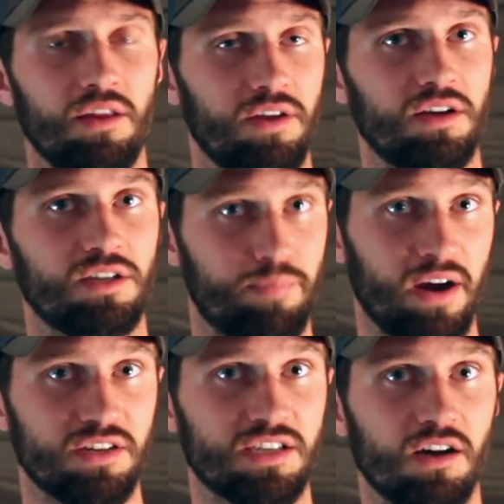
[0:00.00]
the
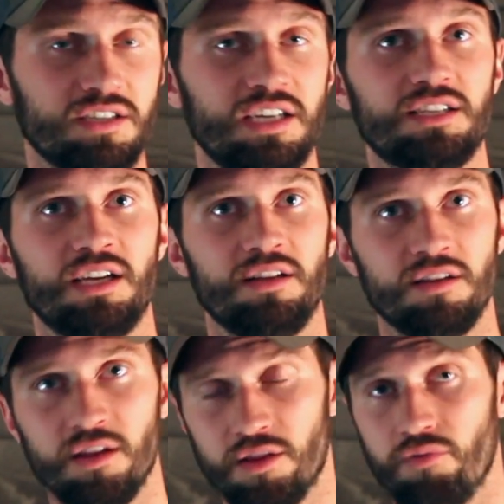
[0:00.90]
peristalsis
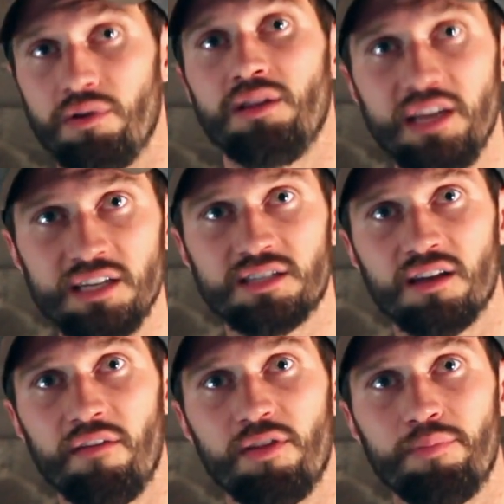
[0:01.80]
and the release
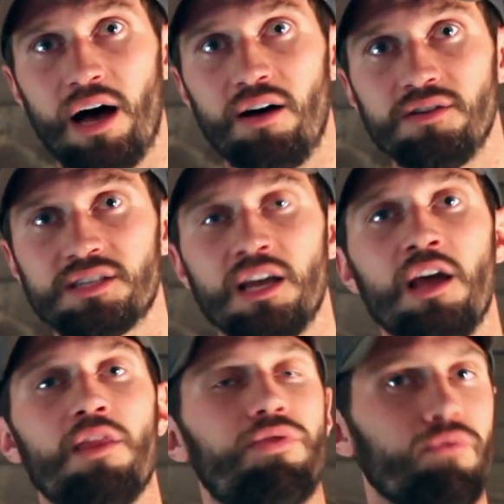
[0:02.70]
of the bowels
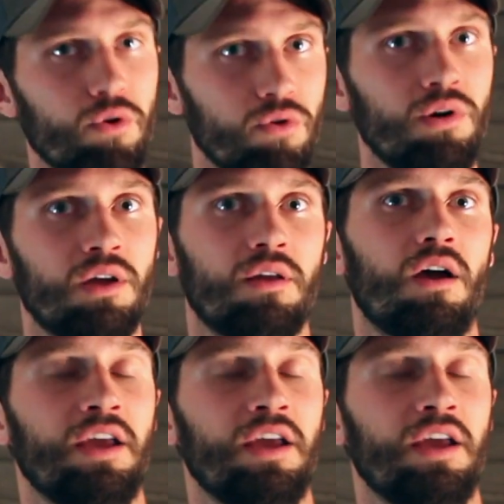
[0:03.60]
through uh,